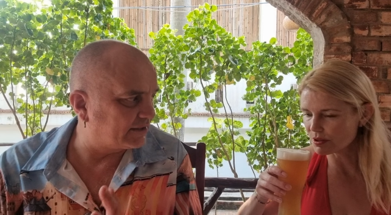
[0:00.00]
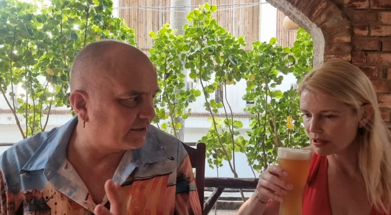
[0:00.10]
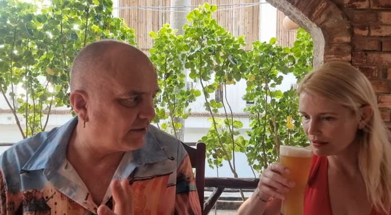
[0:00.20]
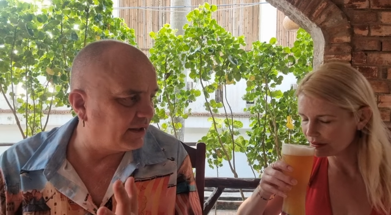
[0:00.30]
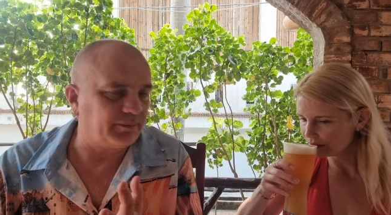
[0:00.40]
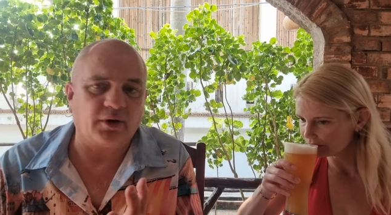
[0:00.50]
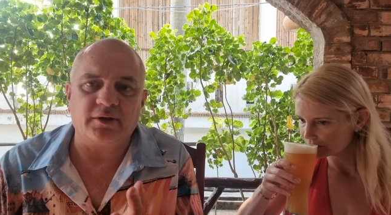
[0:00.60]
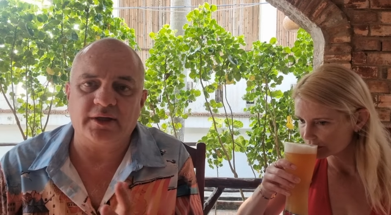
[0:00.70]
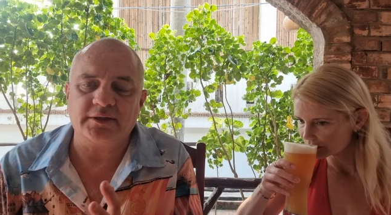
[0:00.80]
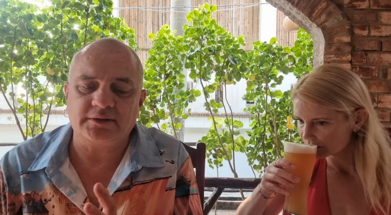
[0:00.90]
Speaker 1: excited by
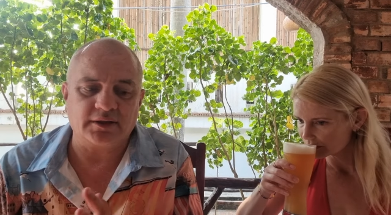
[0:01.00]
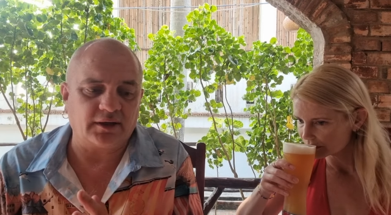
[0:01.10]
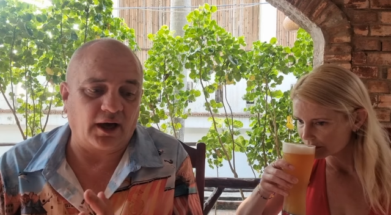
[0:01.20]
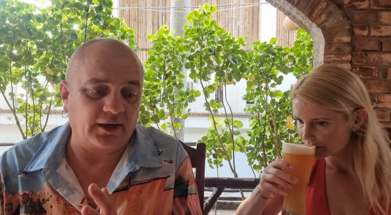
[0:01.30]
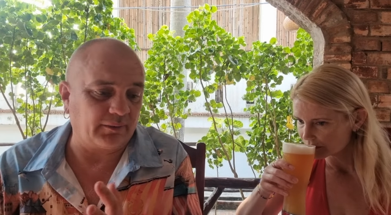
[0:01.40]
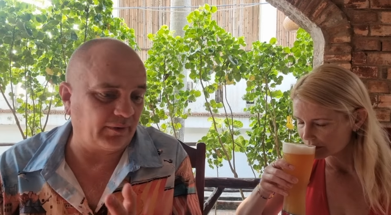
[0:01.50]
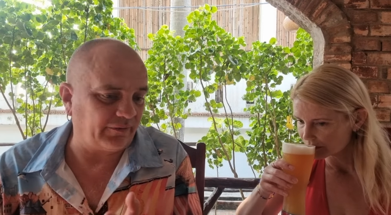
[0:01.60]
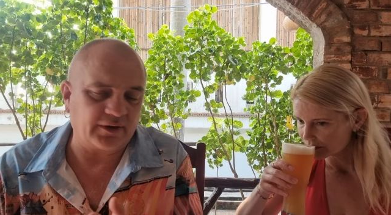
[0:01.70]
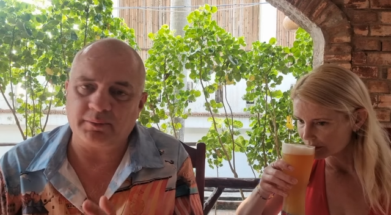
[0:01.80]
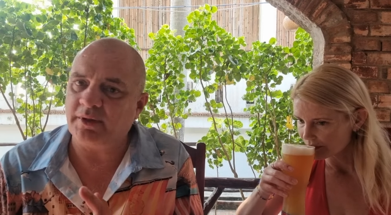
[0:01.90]
this. I don't know
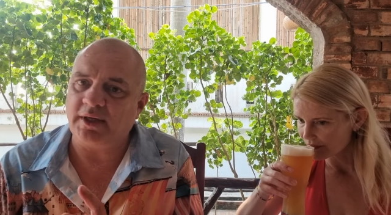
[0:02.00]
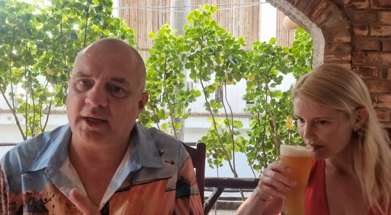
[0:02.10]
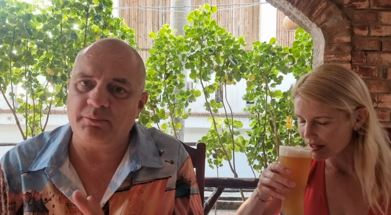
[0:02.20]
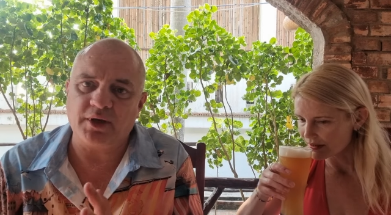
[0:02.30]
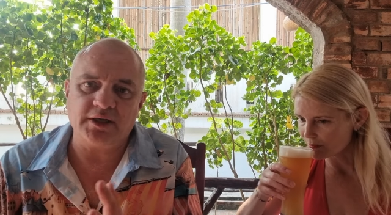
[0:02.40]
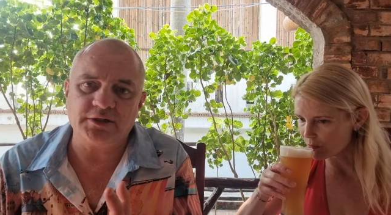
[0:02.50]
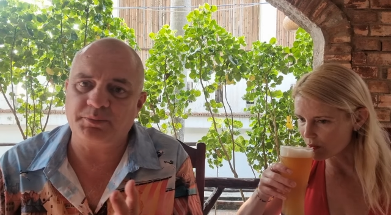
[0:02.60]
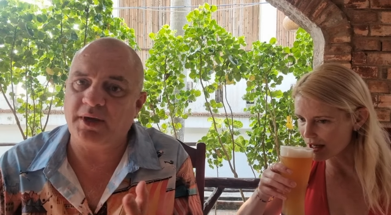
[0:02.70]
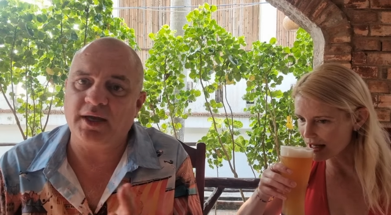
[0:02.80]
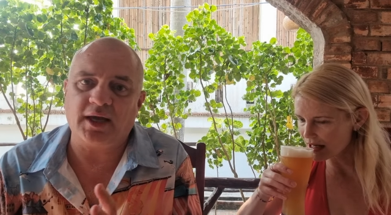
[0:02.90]
whether you're going to be getting peach,
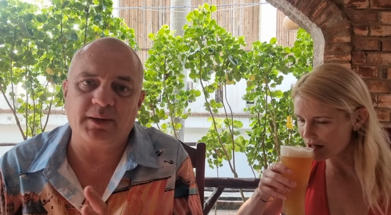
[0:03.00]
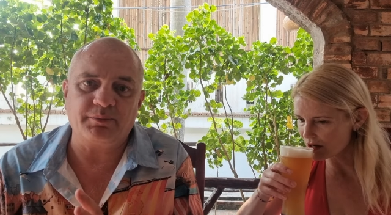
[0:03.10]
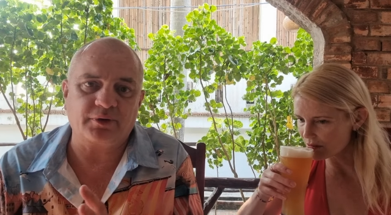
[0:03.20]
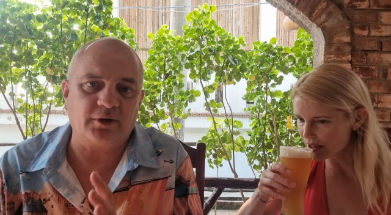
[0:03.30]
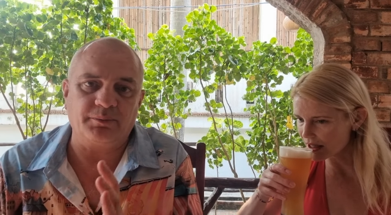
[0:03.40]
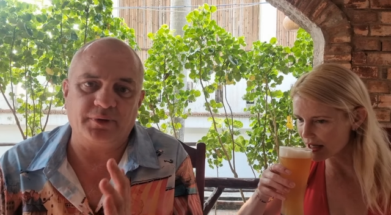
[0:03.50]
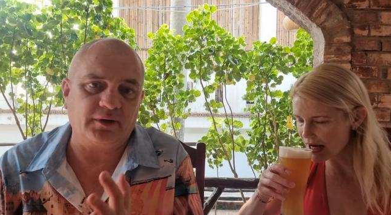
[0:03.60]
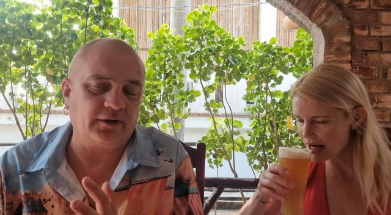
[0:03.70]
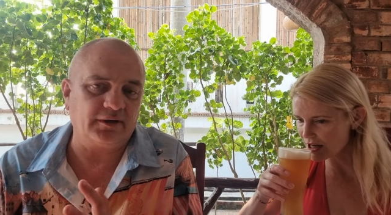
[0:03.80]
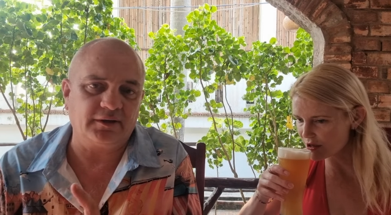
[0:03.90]
wow. pear, apricot.
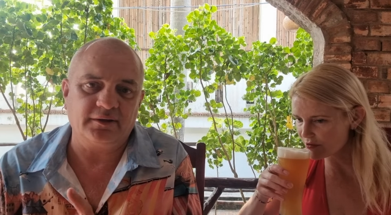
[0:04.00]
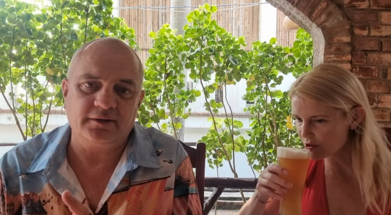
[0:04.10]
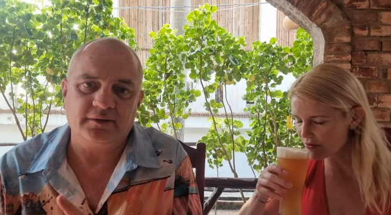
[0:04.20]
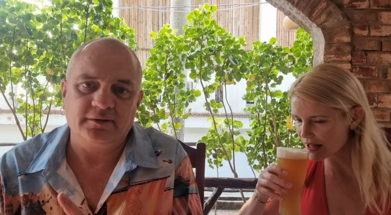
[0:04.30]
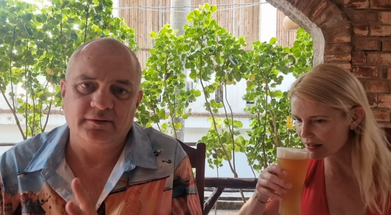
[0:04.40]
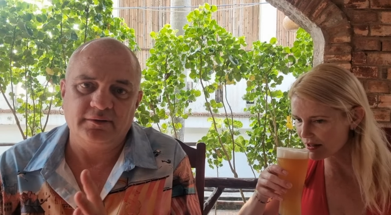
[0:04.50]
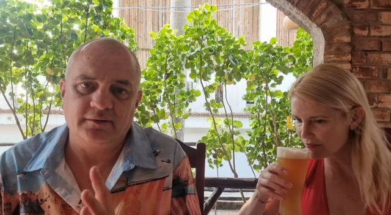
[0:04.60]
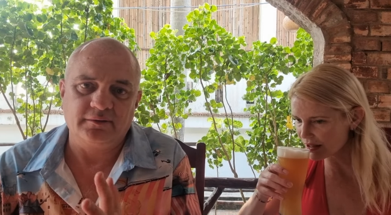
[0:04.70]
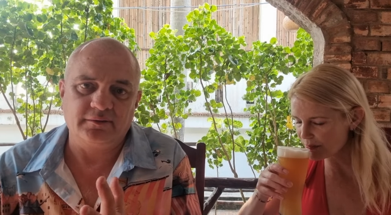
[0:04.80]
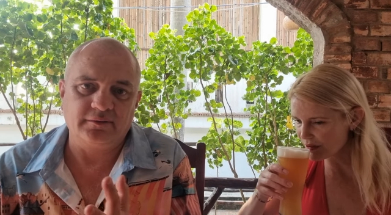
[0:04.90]
Yeah, oh. you've
Speaker 2: got that
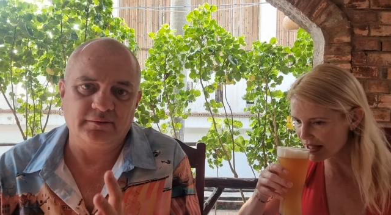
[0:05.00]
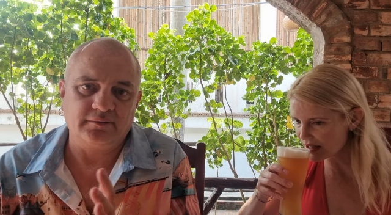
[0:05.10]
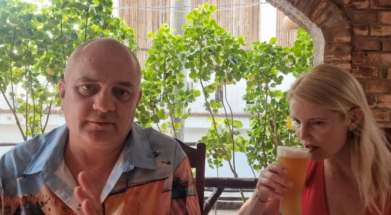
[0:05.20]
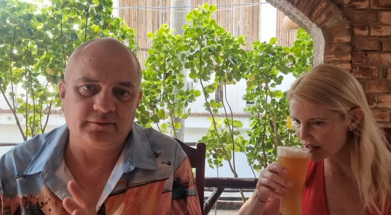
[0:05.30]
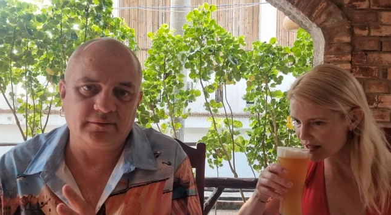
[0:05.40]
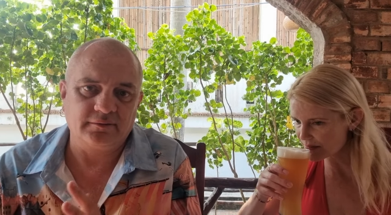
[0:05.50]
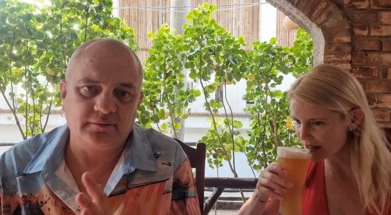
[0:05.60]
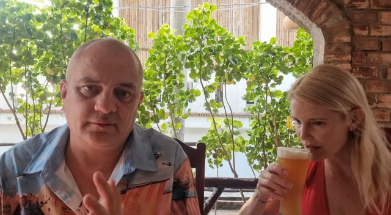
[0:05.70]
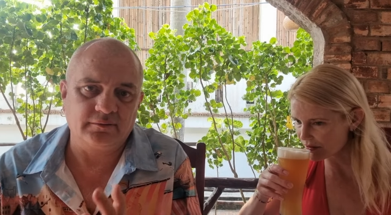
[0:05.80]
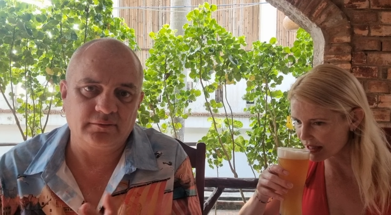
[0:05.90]
lovely bready kind of
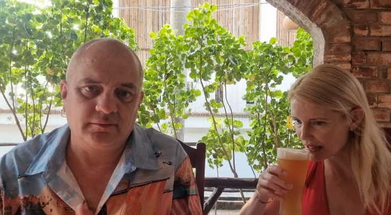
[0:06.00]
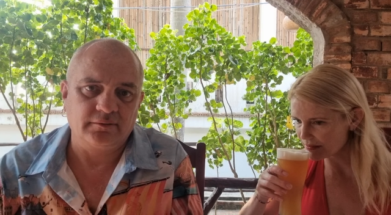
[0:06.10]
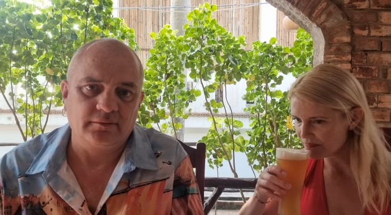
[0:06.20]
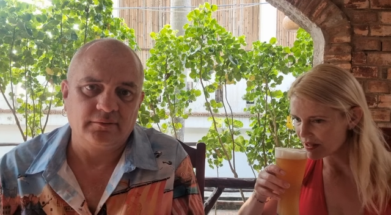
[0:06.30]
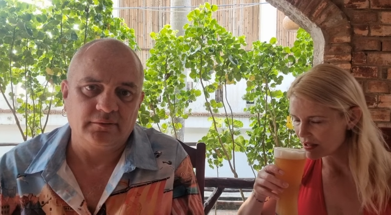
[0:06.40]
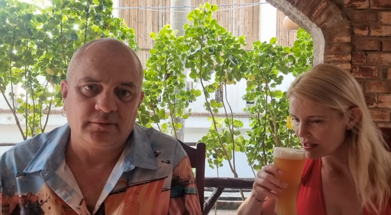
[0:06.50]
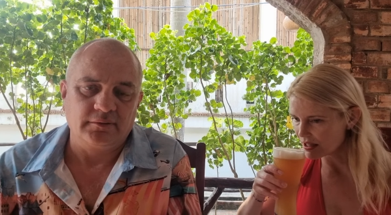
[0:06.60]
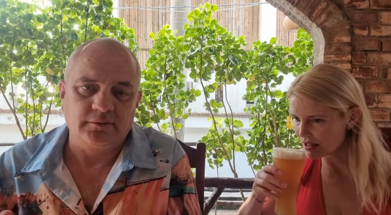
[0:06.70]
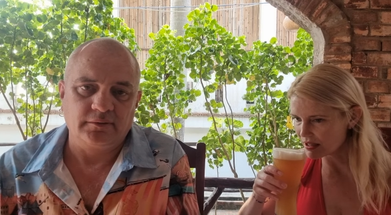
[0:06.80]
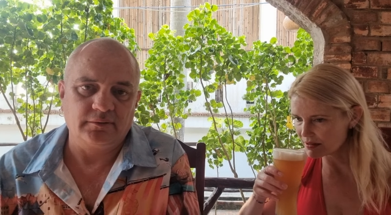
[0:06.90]
smell there.
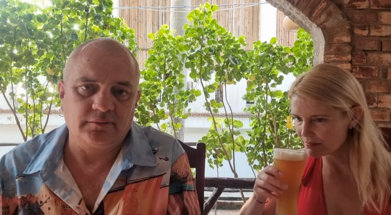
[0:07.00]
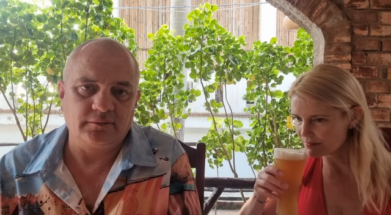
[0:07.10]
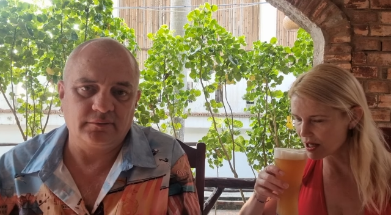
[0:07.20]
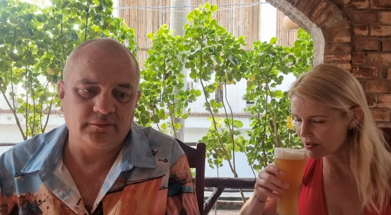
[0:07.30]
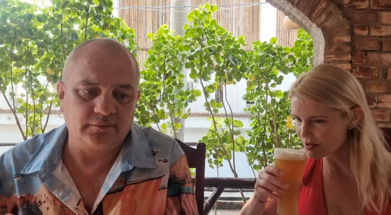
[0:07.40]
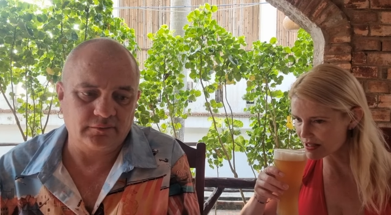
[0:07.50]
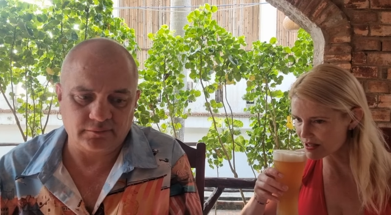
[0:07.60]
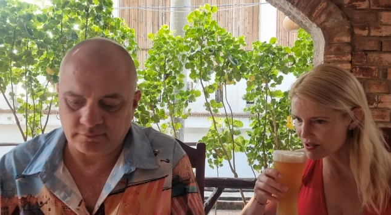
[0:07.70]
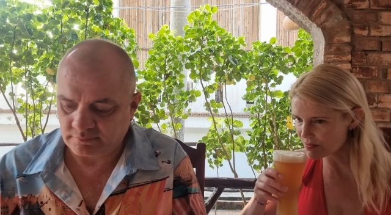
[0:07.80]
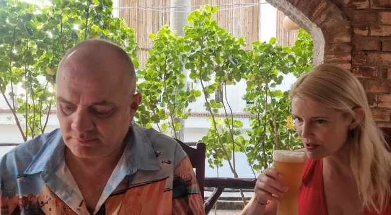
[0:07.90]
Um, a
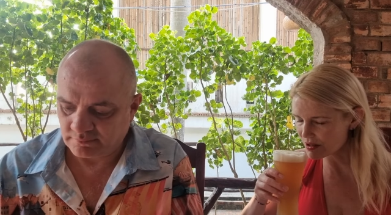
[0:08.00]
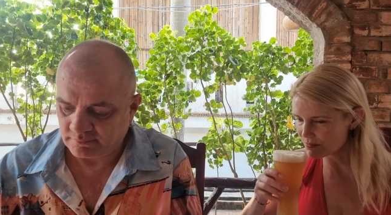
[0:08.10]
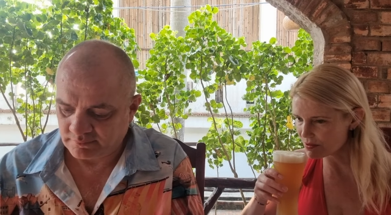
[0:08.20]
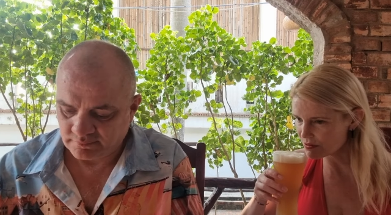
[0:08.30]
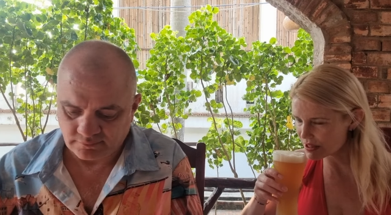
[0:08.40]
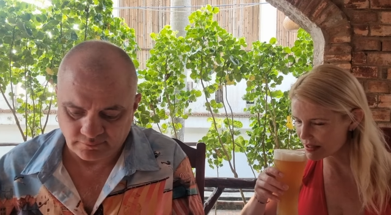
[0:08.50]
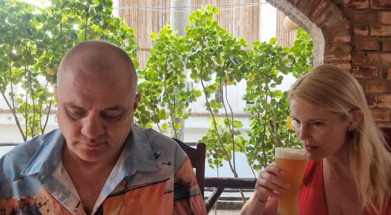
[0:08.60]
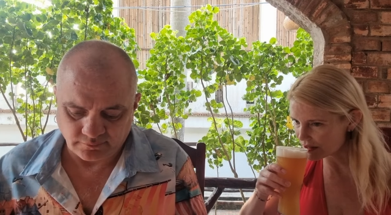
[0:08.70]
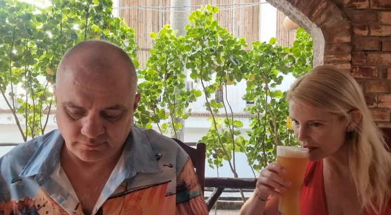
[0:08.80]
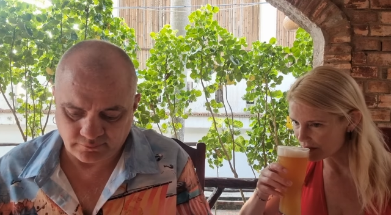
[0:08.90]
nice a
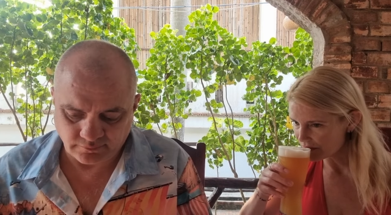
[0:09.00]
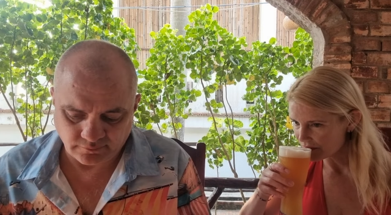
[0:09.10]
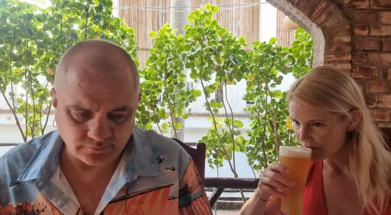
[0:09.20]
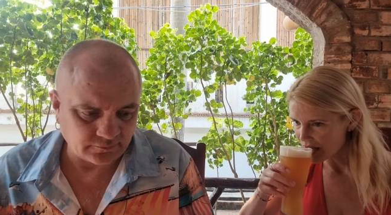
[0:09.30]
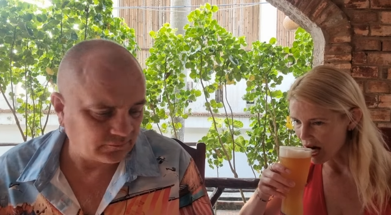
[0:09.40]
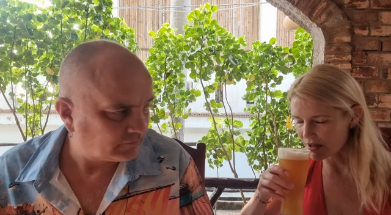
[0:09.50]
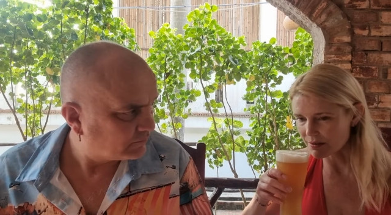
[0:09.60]
maltiness. And